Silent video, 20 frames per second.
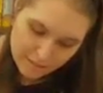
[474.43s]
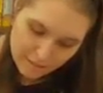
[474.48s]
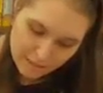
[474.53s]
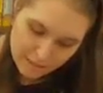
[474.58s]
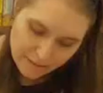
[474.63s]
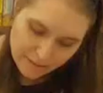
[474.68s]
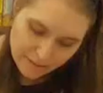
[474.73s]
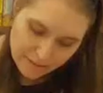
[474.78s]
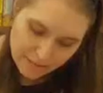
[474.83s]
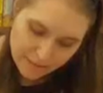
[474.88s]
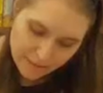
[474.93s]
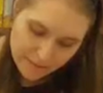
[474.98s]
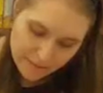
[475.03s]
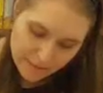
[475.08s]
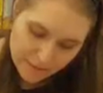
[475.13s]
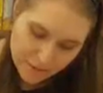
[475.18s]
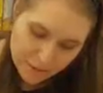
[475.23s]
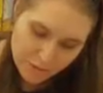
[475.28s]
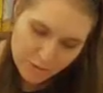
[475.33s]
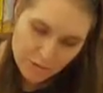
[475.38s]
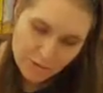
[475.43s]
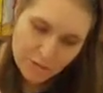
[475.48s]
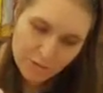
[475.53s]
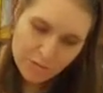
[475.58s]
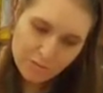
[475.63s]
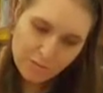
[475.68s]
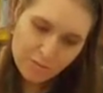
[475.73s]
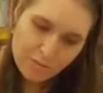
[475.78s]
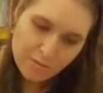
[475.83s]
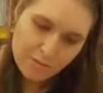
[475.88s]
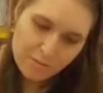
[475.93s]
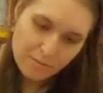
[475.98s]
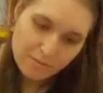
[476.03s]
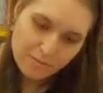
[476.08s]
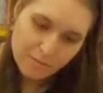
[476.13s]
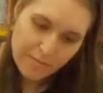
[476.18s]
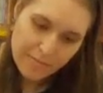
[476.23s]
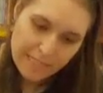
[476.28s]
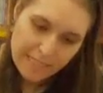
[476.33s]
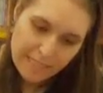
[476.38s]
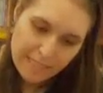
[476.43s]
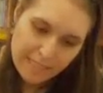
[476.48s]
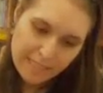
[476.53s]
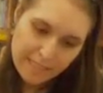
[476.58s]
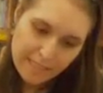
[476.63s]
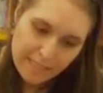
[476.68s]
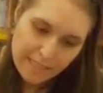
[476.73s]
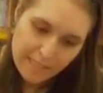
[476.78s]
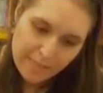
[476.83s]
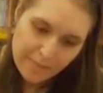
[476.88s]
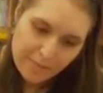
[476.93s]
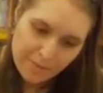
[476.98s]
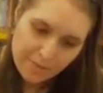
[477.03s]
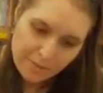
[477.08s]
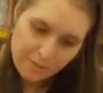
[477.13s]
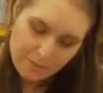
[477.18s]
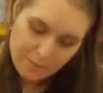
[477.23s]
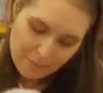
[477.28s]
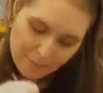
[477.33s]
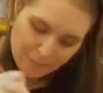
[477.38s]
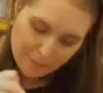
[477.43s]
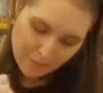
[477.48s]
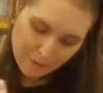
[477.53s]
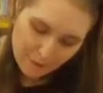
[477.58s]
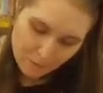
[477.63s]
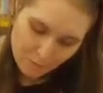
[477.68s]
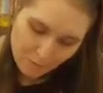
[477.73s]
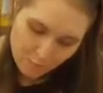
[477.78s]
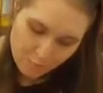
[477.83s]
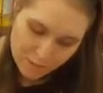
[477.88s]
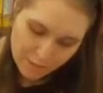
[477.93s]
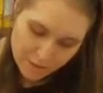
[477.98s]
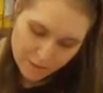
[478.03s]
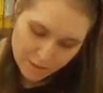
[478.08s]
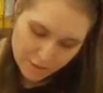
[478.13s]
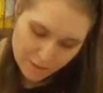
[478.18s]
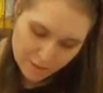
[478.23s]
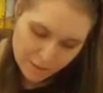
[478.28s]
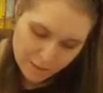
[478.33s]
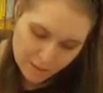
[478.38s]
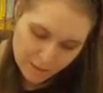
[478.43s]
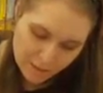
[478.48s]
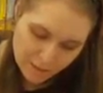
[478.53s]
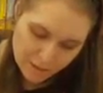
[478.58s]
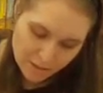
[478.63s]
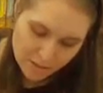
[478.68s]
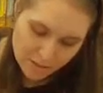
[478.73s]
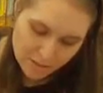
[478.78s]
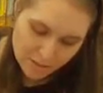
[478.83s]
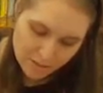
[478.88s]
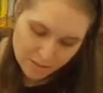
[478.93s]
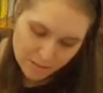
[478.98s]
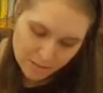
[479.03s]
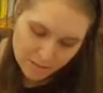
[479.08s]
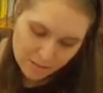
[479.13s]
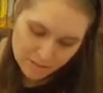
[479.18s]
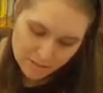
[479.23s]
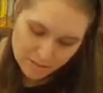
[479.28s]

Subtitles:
have that sort of icy, wintry look to it.